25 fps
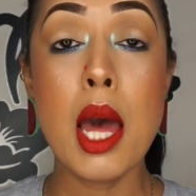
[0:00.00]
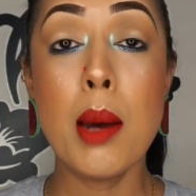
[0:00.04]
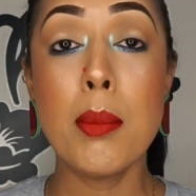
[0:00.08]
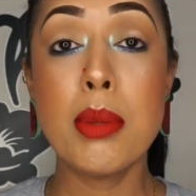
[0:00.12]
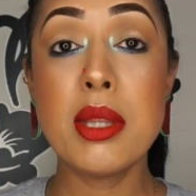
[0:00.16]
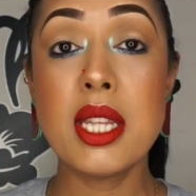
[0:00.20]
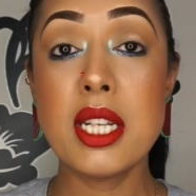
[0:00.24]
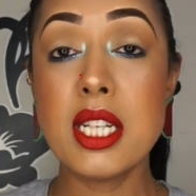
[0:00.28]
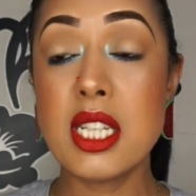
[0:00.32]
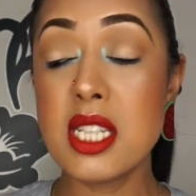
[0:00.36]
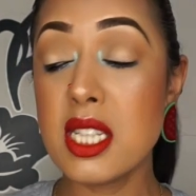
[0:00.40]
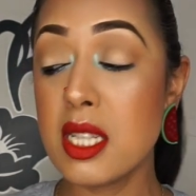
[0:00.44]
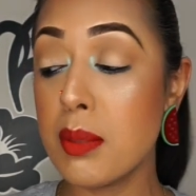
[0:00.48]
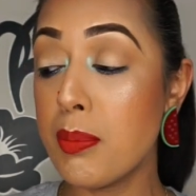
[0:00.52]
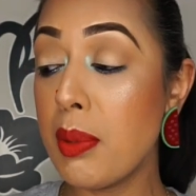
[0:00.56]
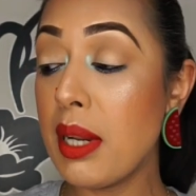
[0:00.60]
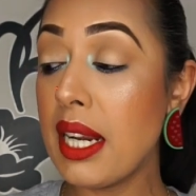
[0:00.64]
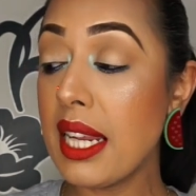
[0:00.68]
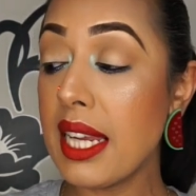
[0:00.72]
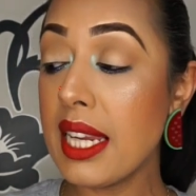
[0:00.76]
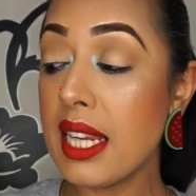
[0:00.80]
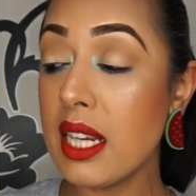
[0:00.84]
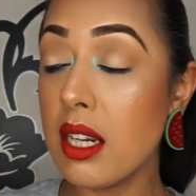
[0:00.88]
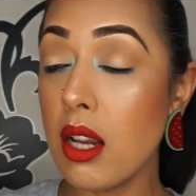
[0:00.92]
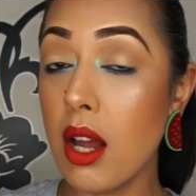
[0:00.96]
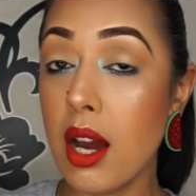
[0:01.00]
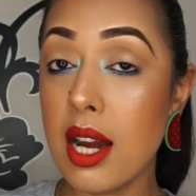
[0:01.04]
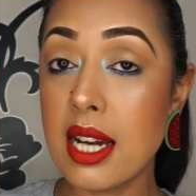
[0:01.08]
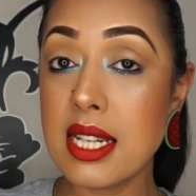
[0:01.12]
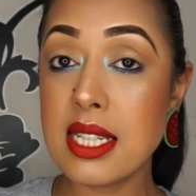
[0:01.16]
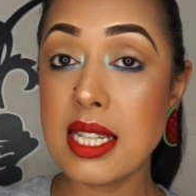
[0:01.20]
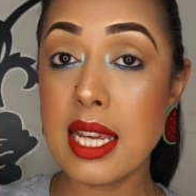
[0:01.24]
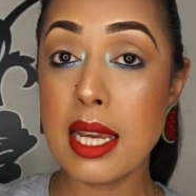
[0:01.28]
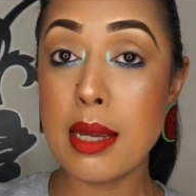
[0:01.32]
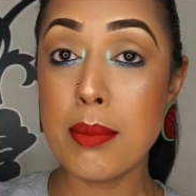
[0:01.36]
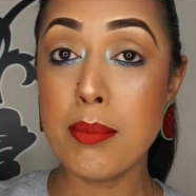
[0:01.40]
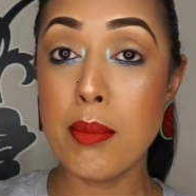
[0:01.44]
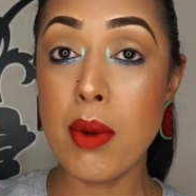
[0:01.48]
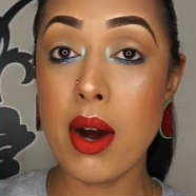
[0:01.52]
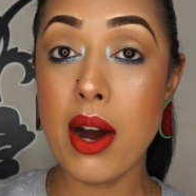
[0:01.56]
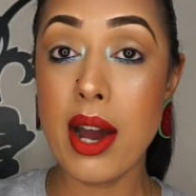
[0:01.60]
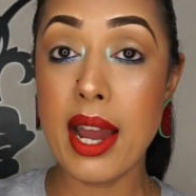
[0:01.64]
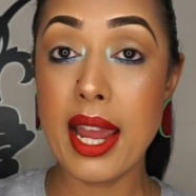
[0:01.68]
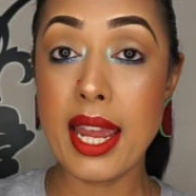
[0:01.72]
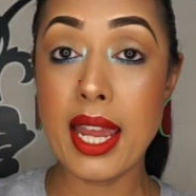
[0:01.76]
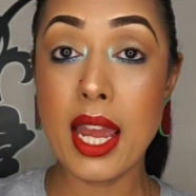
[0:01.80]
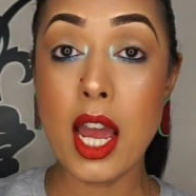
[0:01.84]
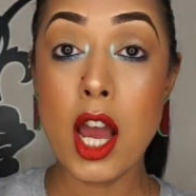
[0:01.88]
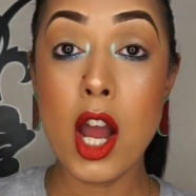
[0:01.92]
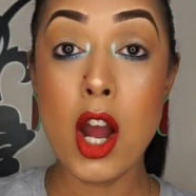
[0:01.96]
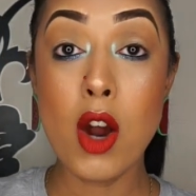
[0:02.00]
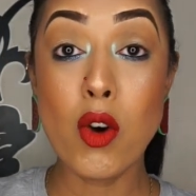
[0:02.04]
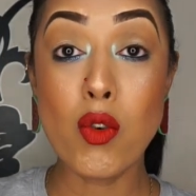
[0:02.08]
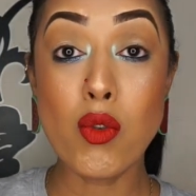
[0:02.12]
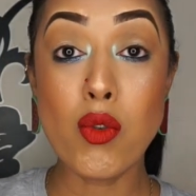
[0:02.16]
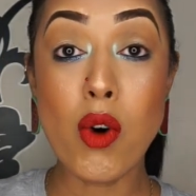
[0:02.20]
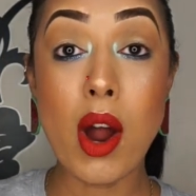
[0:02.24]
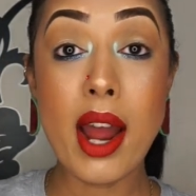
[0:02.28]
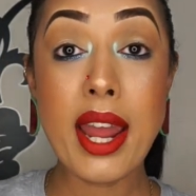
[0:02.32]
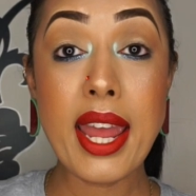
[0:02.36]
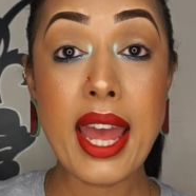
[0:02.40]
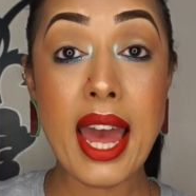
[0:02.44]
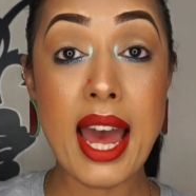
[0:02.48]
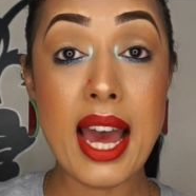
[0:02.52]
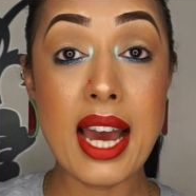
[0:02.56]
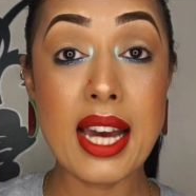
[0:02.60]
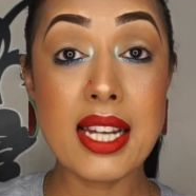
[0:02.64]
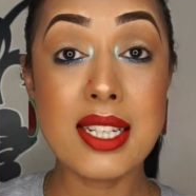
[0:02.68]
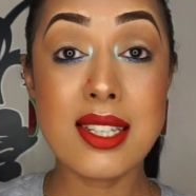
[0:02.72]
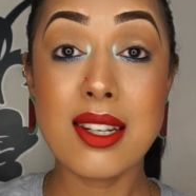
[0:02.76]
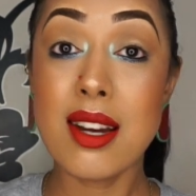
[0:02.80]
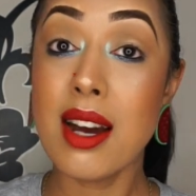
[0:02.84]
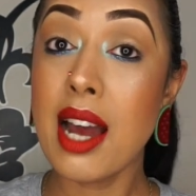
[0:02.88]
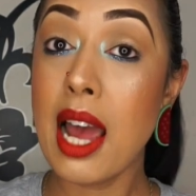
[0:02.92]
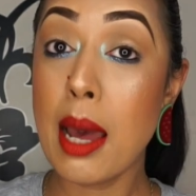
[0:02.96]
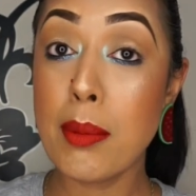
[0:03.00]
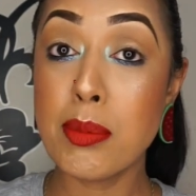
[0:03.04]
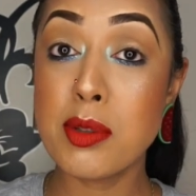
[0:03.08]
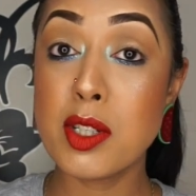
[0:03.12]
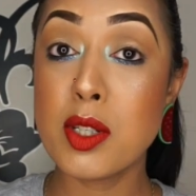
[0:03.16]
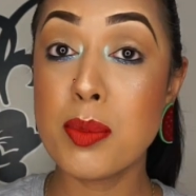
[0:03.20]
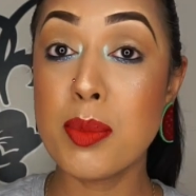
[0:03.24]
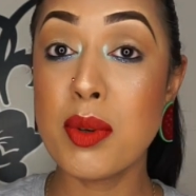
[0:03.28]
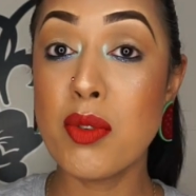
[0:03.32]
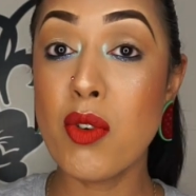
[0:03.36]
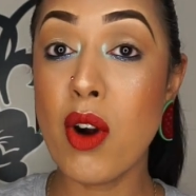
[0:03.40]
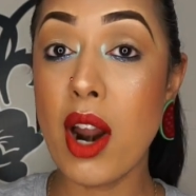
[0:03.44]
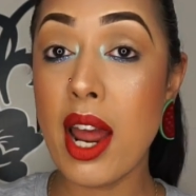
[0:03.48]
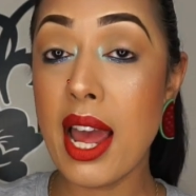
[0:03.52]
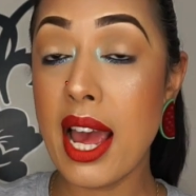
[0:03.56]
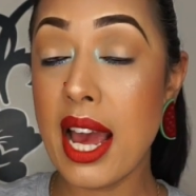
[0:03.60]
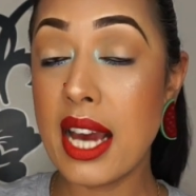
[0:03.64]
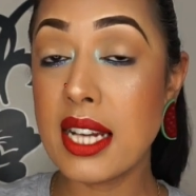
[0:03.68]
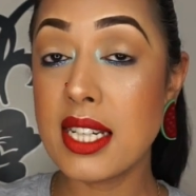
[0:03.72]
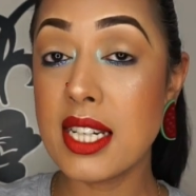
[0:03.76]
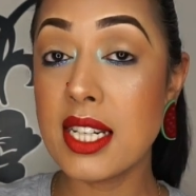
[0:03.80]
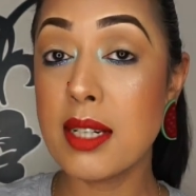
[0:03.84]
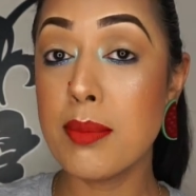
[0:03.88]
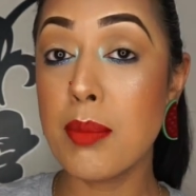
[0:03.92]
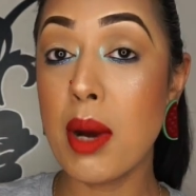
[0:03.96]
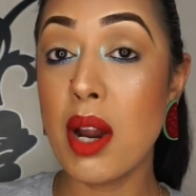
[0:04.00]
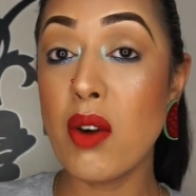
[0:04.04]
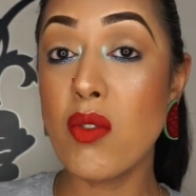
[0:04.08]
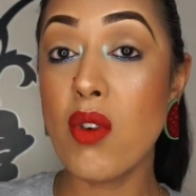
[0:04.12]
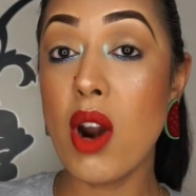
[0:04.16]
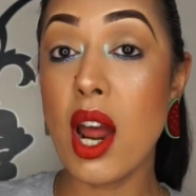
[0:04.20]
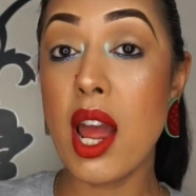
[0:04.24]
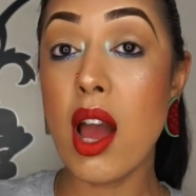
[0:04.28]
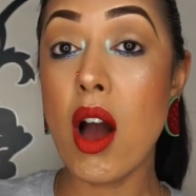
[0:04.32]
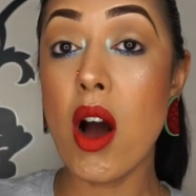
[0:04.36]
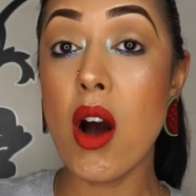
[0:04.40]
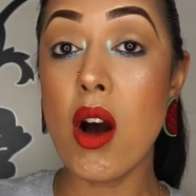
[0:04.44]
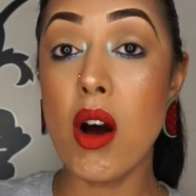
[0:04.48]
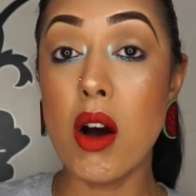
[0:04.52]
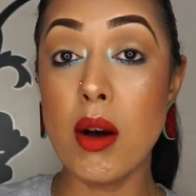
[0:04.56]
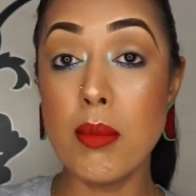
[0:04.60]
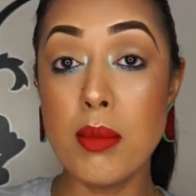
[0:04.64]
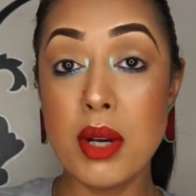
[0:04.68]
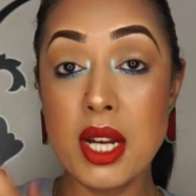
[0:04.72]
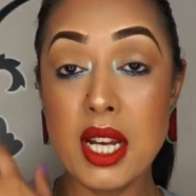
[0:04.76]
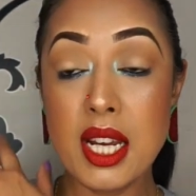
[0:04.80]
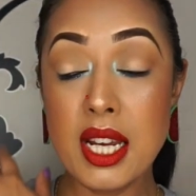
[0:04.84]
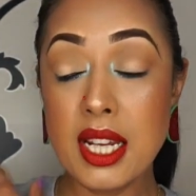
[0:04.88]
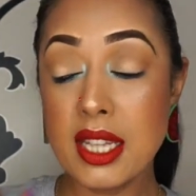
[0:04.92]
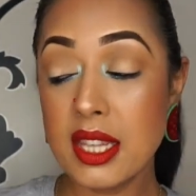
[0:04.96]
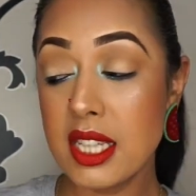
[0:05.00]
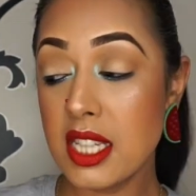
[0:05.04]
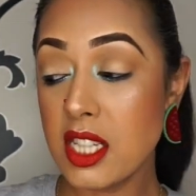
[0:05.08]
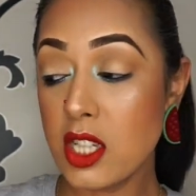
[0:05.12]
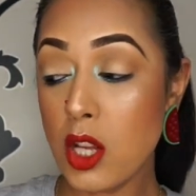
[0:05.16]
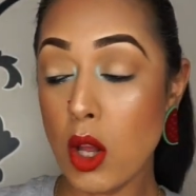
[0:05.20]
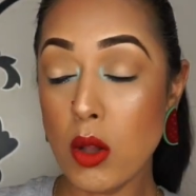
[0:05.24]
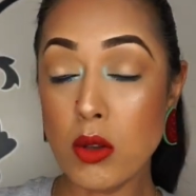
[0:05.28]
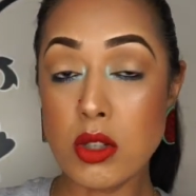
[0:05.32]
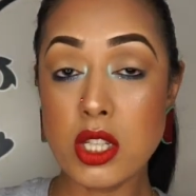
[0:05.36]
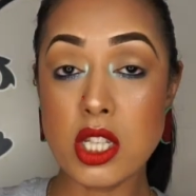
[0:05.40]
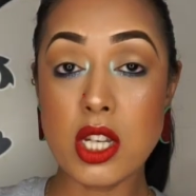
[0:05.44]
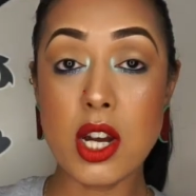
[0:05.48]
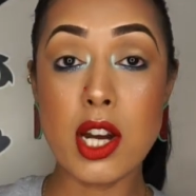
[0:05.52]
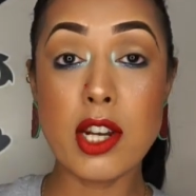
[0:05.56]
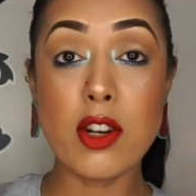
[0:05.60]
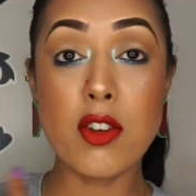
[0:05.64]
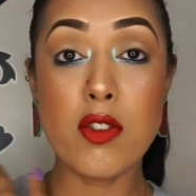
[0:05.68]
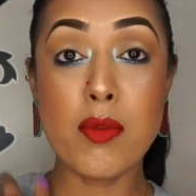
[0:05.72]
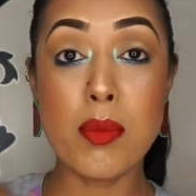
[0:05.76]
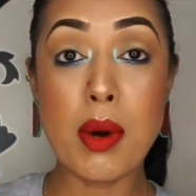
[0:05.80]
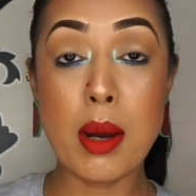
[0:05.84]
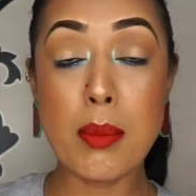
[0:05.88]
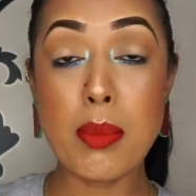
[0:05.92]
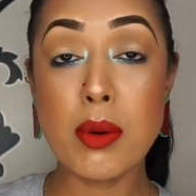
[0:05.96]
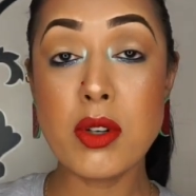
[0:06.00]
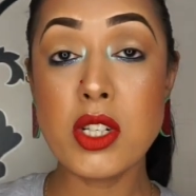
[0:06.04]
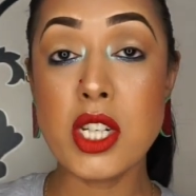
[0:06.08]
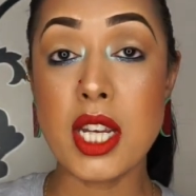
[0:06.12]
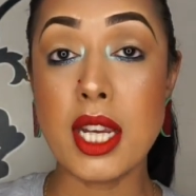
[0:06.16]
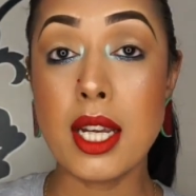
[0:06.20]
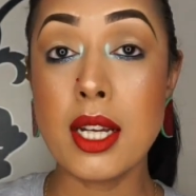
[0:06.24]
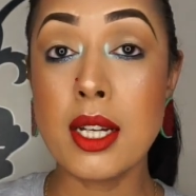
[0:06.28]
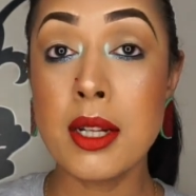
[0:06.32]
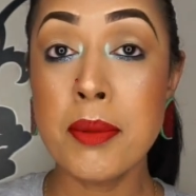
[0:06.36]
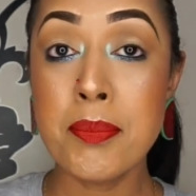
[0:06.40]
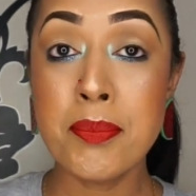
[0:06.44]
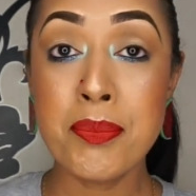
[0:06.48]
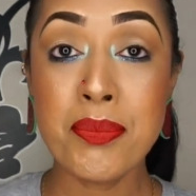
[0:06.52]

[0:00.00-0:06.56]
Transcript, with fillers: But the disability lies in my right hand. I happen to be right-handed, my right arm, this whole side of my body.